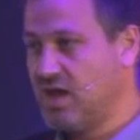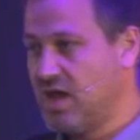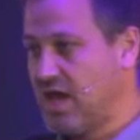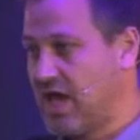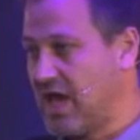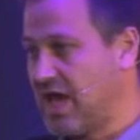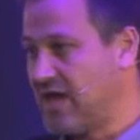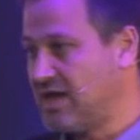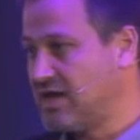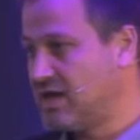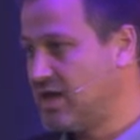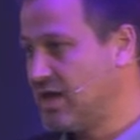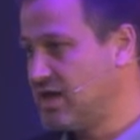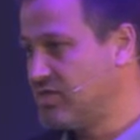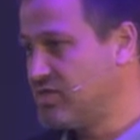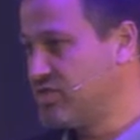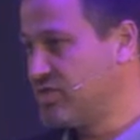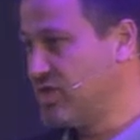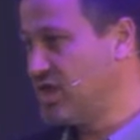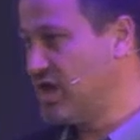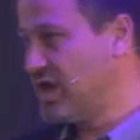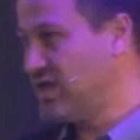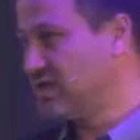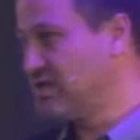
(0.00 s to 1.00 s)
And, and,
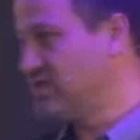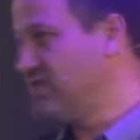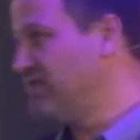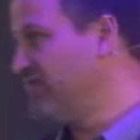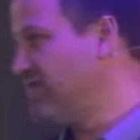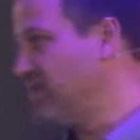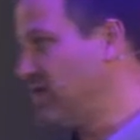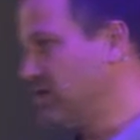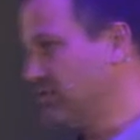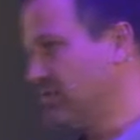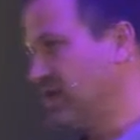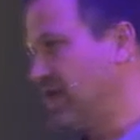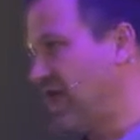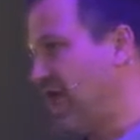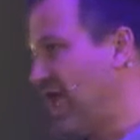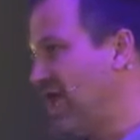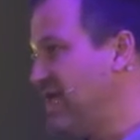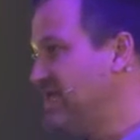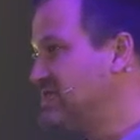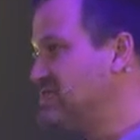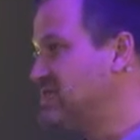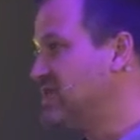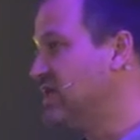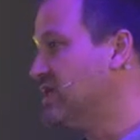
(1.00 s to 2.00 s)
and he found about
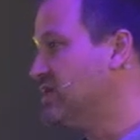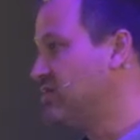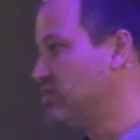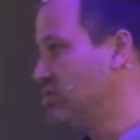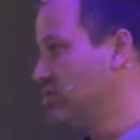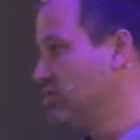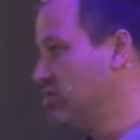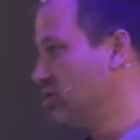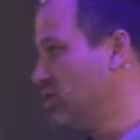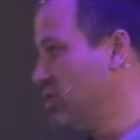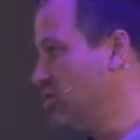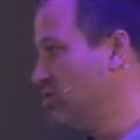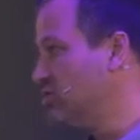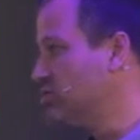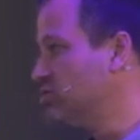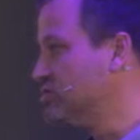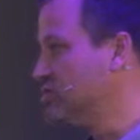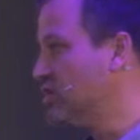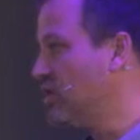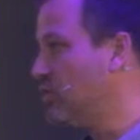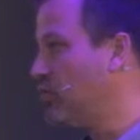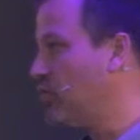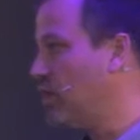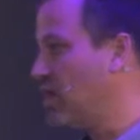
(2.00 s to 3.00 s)
80 through Google
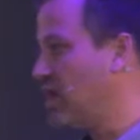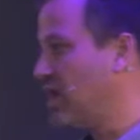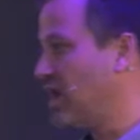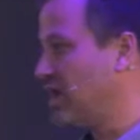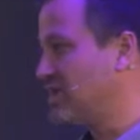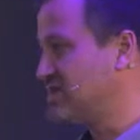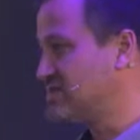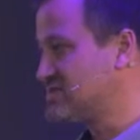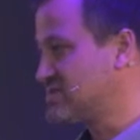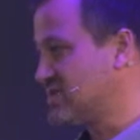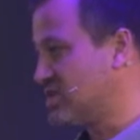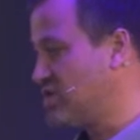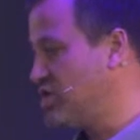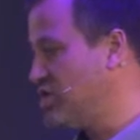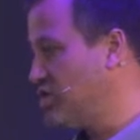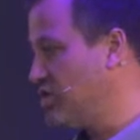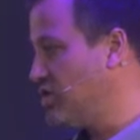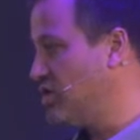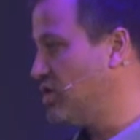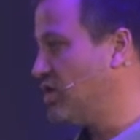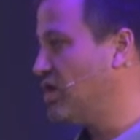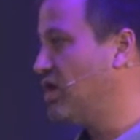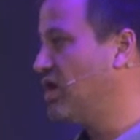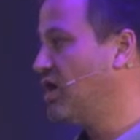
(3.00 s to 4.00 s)
that were
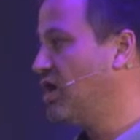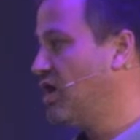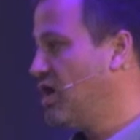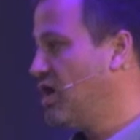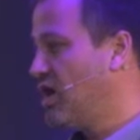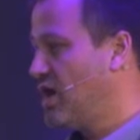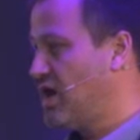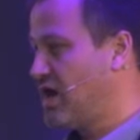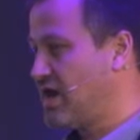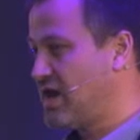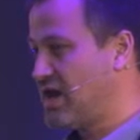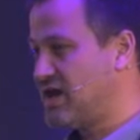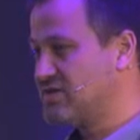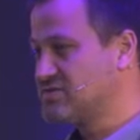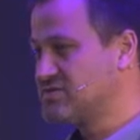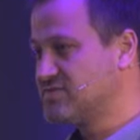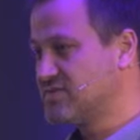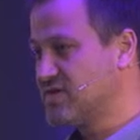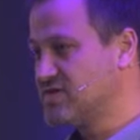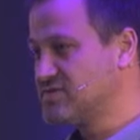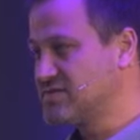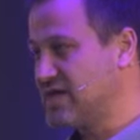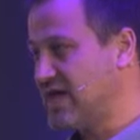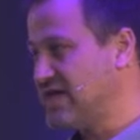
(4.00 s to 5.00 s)
insecure. And out of
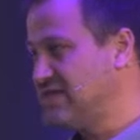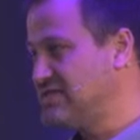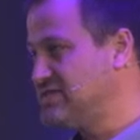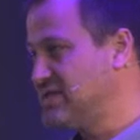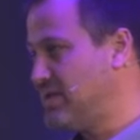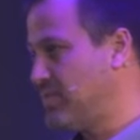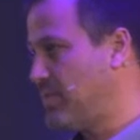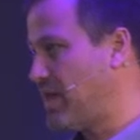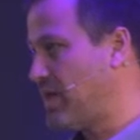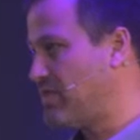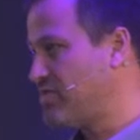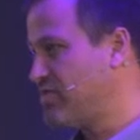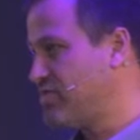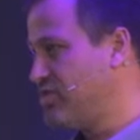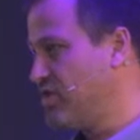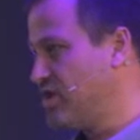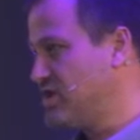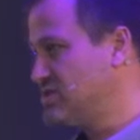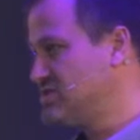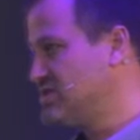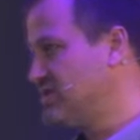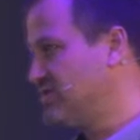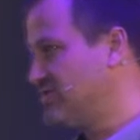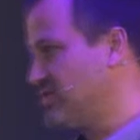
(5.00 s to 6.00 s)
those 80, about
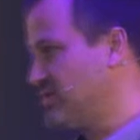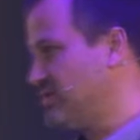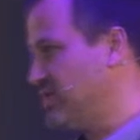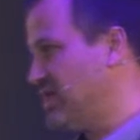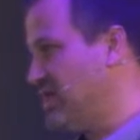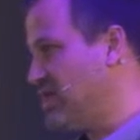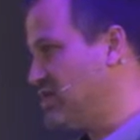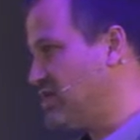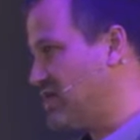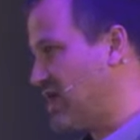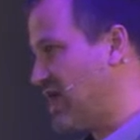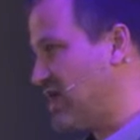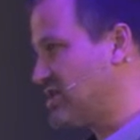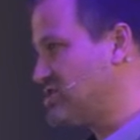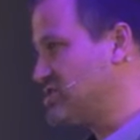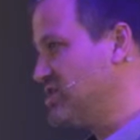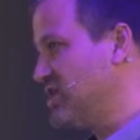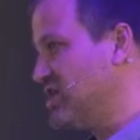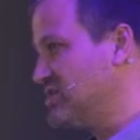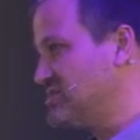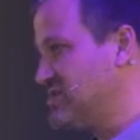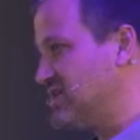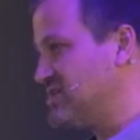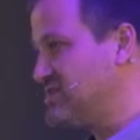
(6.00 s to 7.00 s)
30 of them, he could actually
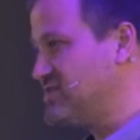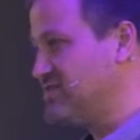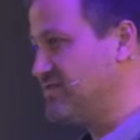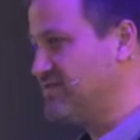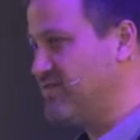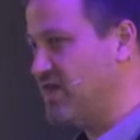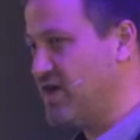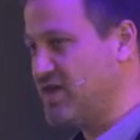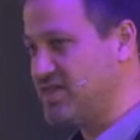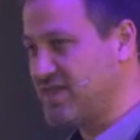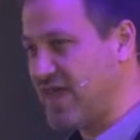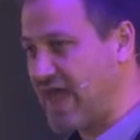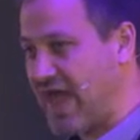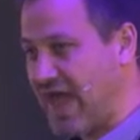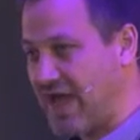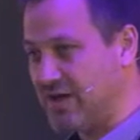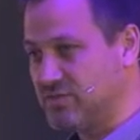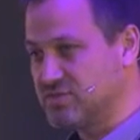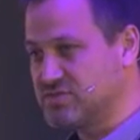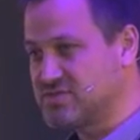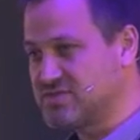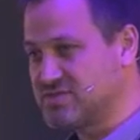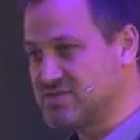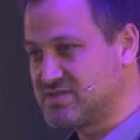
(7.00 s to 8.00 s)
identify the
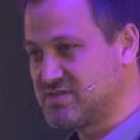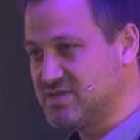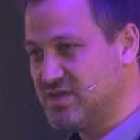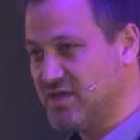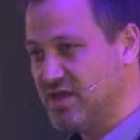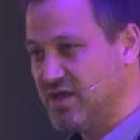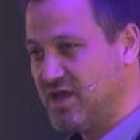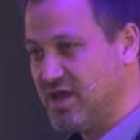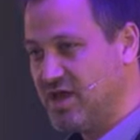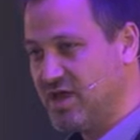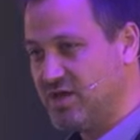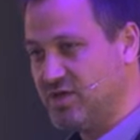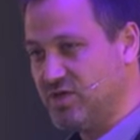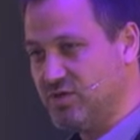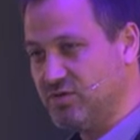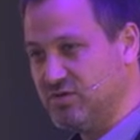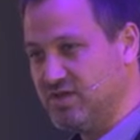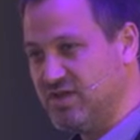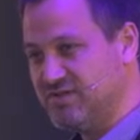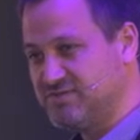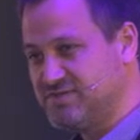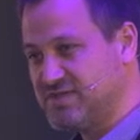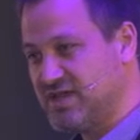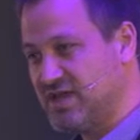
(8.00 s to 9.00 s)
house and who
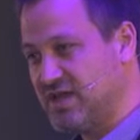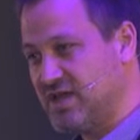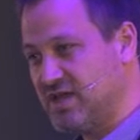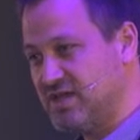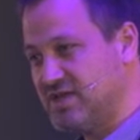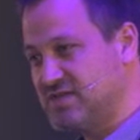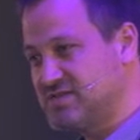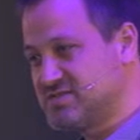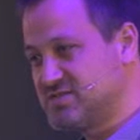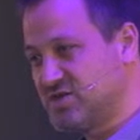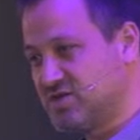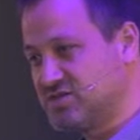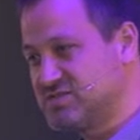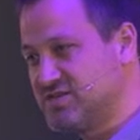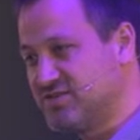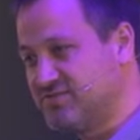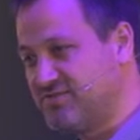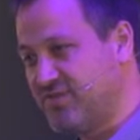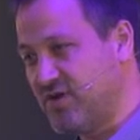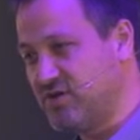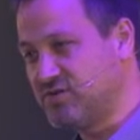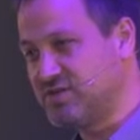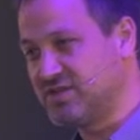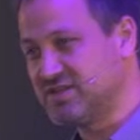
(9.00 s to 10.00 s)
lived in it. And he started
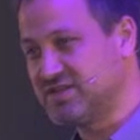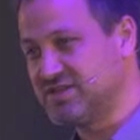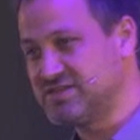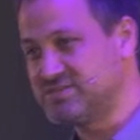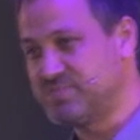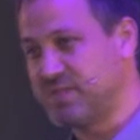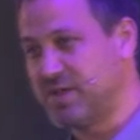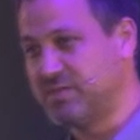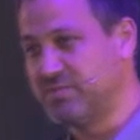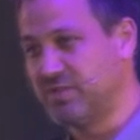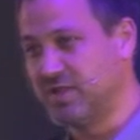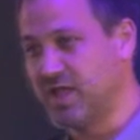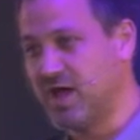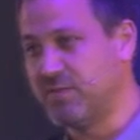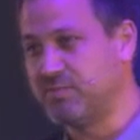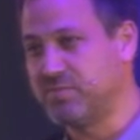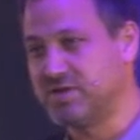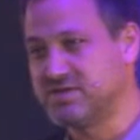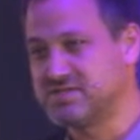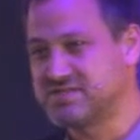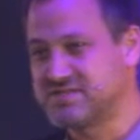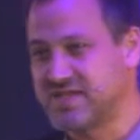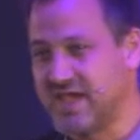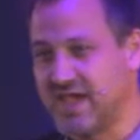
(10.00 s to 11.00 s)
phoning these people up
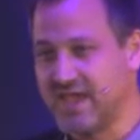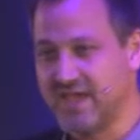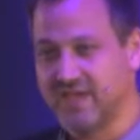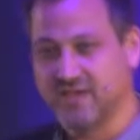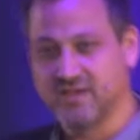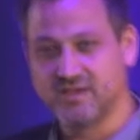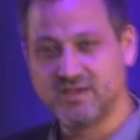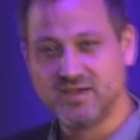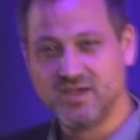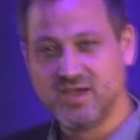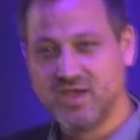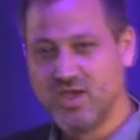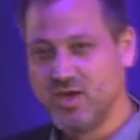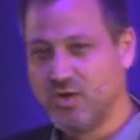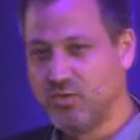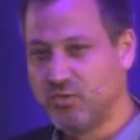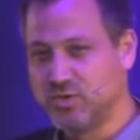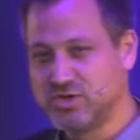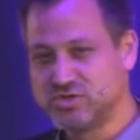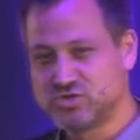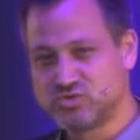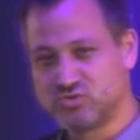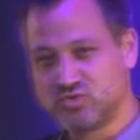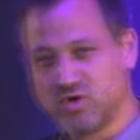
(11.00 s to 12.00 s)
and saying,
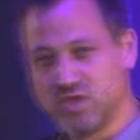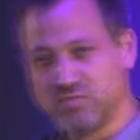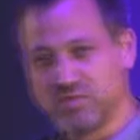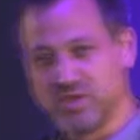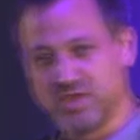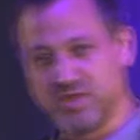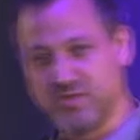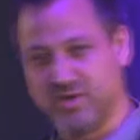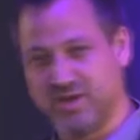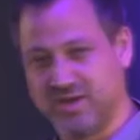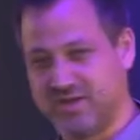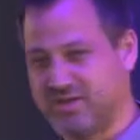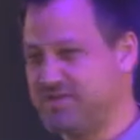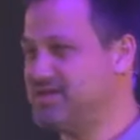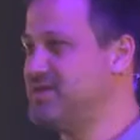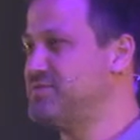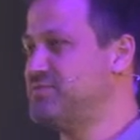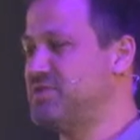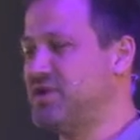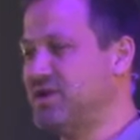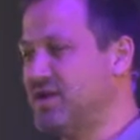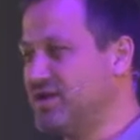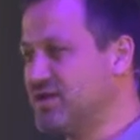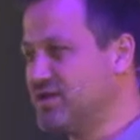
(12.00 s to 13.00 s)
which room are you in? And they'd
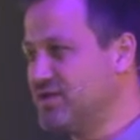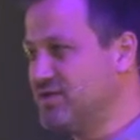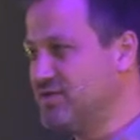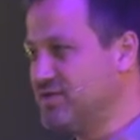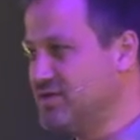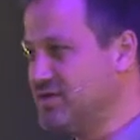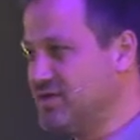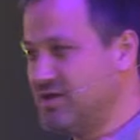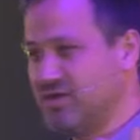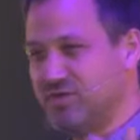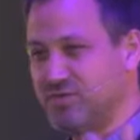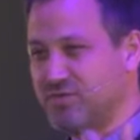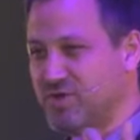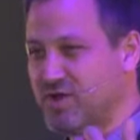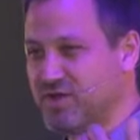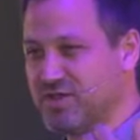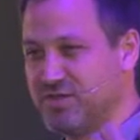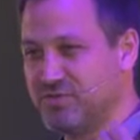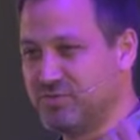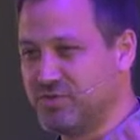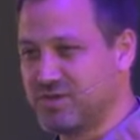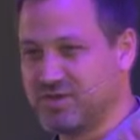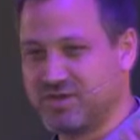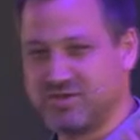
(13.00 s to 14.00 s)
be like, who, are you? Who are
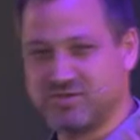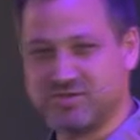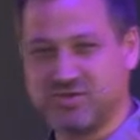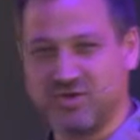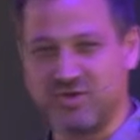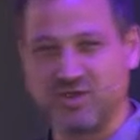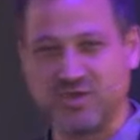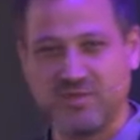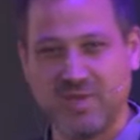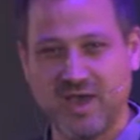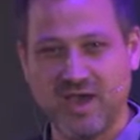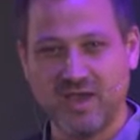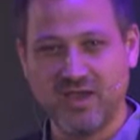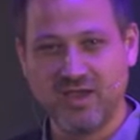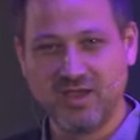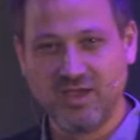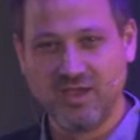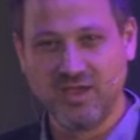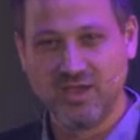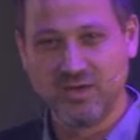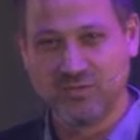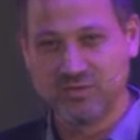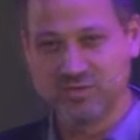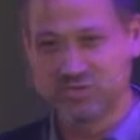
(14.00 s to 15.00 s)
you? What are you talking about?
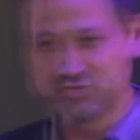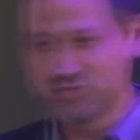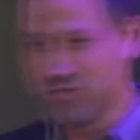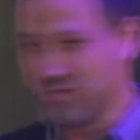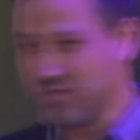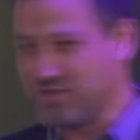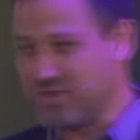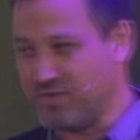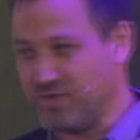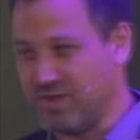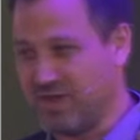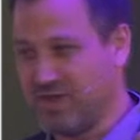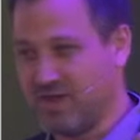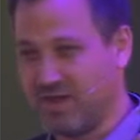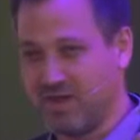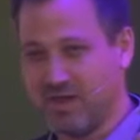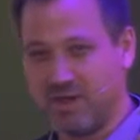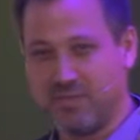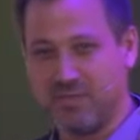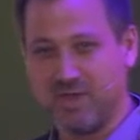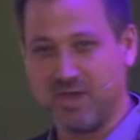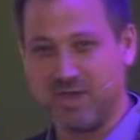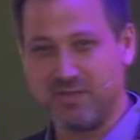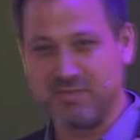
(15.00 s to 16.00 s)
Which room are you in?
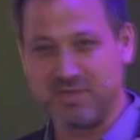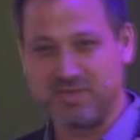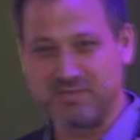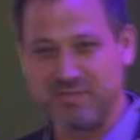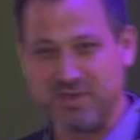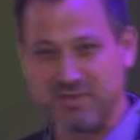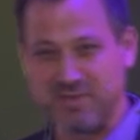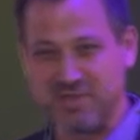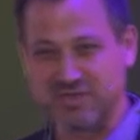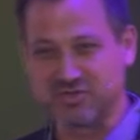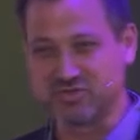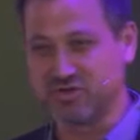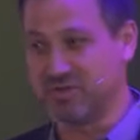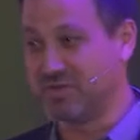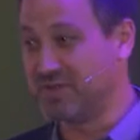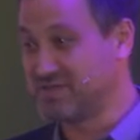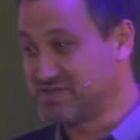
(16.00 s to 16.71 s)
I'm, I'm in my bedroom.